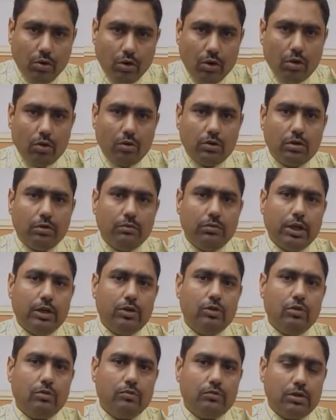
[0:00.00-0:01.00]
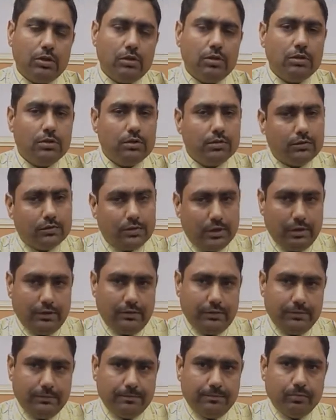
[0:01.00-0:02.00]
or on the value of the
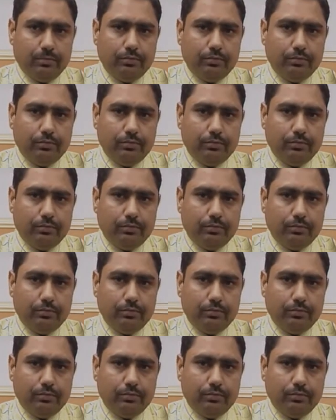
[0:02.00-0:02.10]
sales.